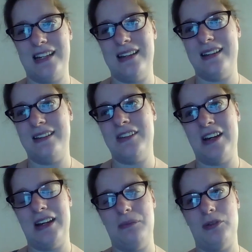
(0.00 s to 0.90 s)
uh,
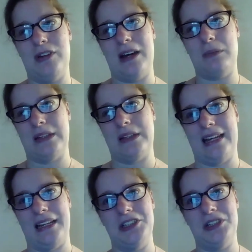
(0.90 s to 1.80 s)
type of
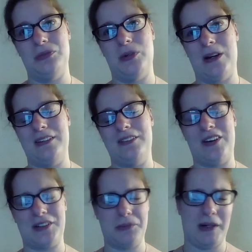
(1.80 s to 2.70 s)
application where I
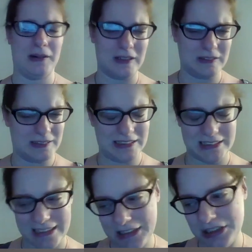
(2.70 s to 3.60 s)
talked about
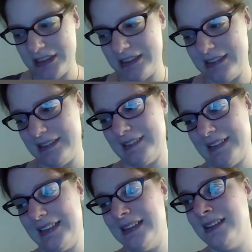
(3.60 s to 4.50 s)
colonization and
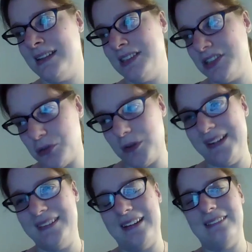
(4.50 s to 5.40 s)
like
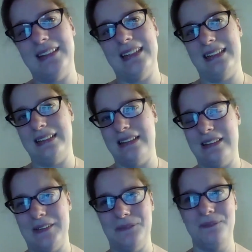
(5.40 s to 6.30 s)
storytelling and
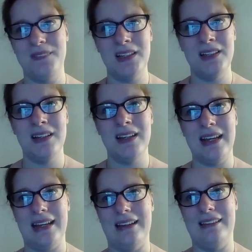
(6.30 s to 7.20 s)
um,
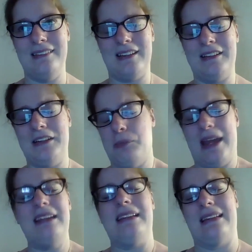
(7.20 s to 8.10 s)
and I didn't
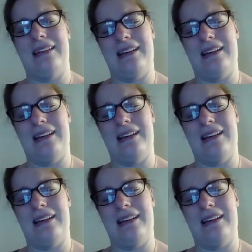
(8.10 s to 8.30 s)
make it.